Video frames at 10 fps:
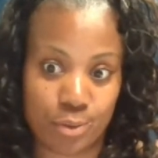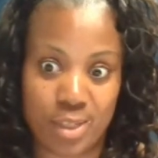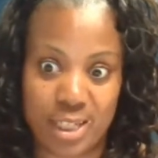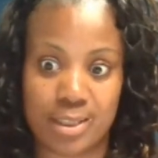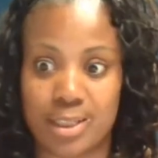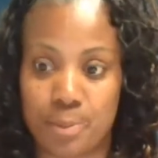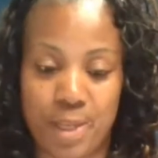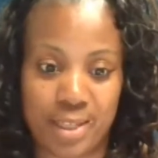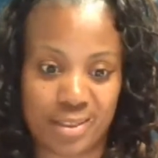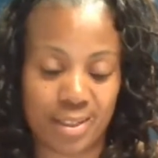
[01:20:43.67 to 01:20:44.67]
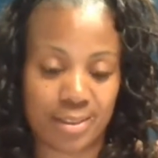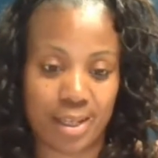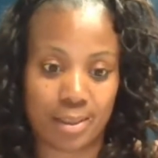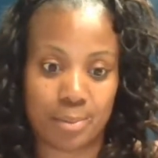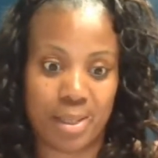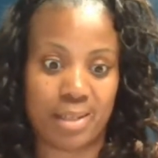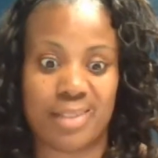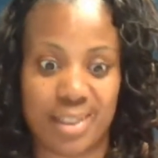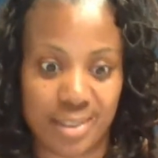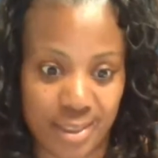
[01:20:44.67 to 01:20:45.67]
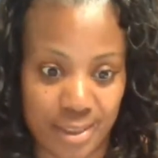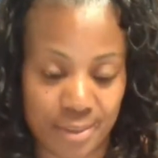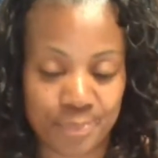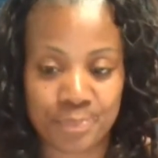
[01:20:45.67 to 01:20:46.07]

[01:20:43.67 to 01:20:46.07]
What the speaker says: You can't see past that dollar amount. That's it.